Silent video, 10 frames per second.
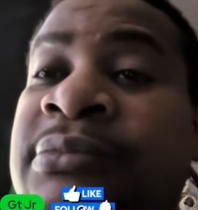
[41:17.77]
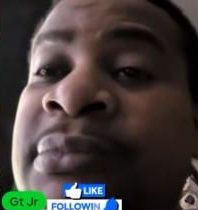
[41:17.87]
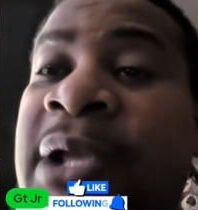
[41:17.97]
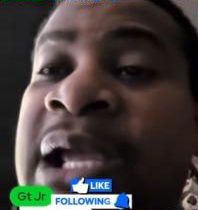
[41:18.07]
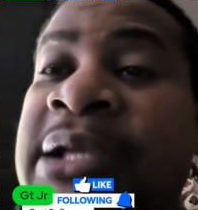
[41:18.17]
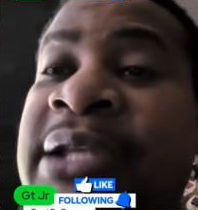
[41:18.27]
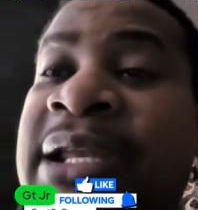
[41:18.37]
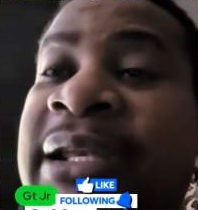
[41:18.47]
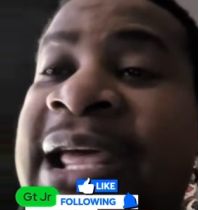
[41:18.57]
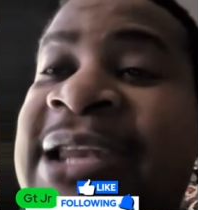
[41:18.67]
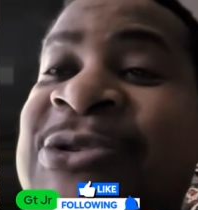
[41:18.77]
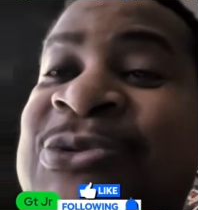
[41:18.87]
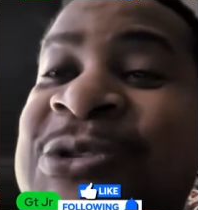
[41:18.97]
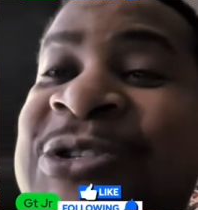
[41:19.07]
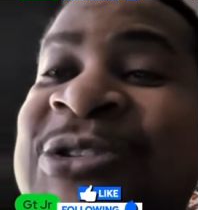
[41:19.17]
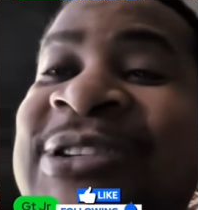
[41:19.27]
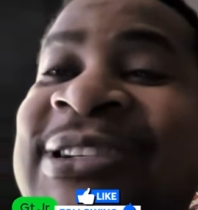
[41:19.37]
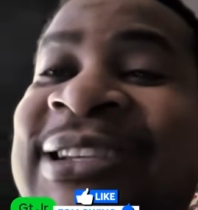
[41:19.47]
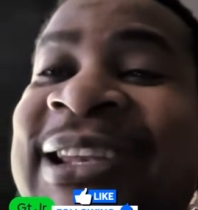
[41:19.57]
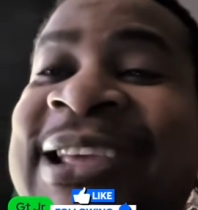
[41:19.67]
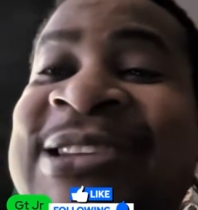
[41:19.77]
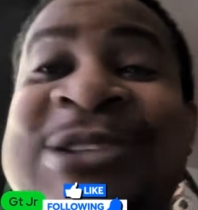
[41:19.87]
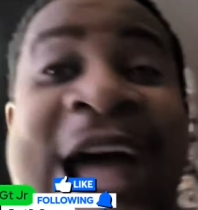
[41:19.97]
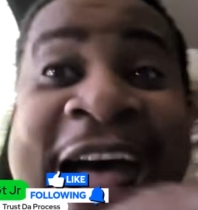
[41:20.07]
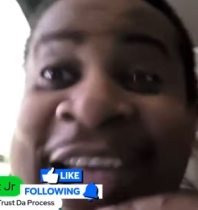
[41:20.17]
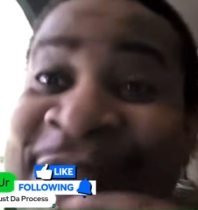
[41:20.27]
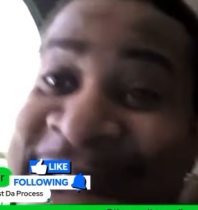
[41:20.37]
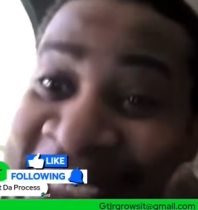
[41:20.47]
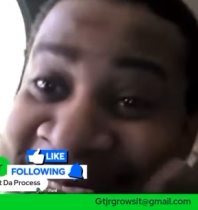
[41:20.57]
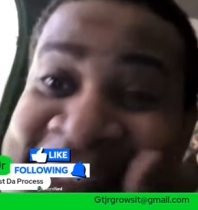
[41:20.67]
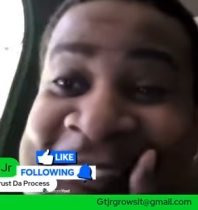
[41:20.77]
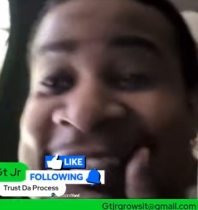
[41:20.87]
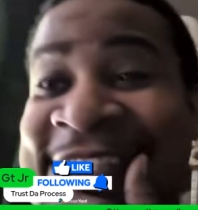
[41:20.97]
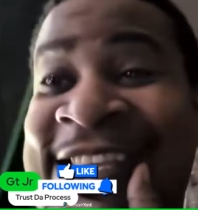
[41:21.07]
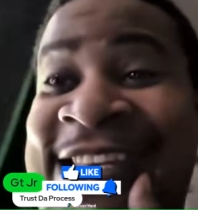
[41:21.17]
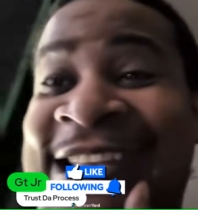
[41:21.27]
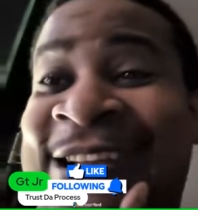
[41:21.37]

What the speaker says: Ain't that lattice winter lettuce? I haven't tasted it yet.